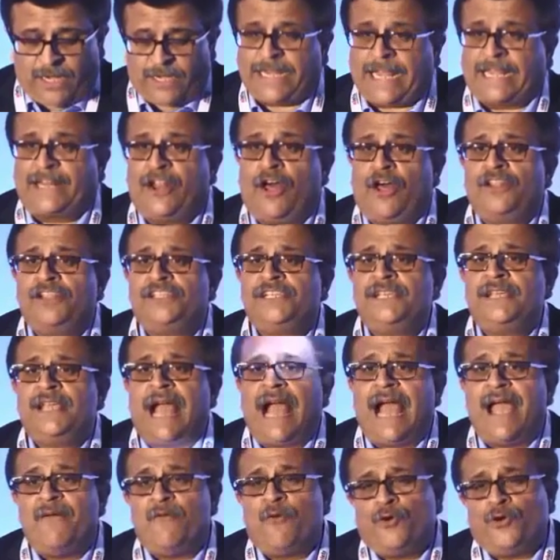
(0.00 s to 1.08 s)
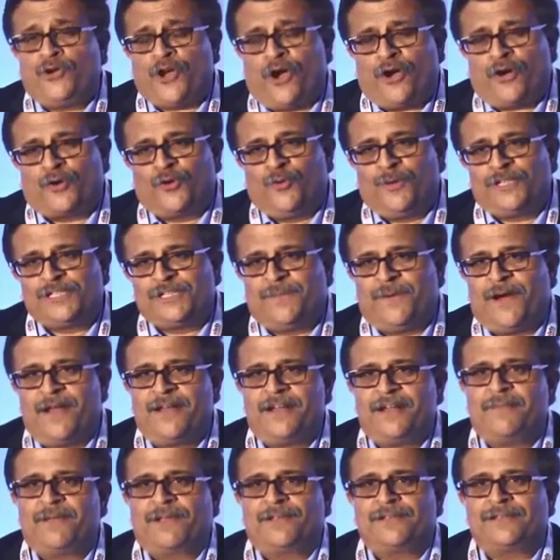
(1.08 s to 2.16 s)
Technology, I won't talk too much about
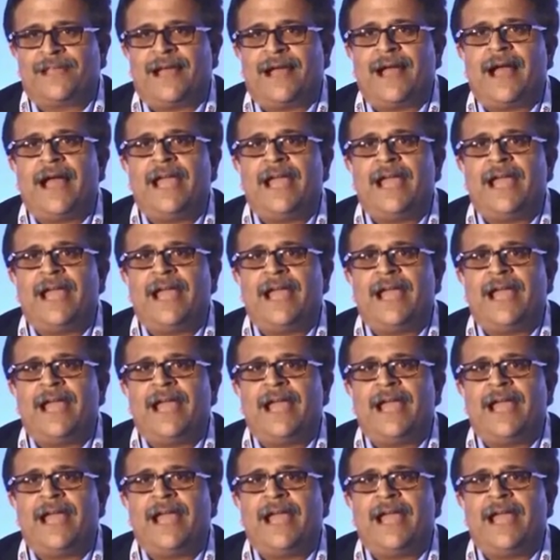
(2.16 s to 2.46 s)
it because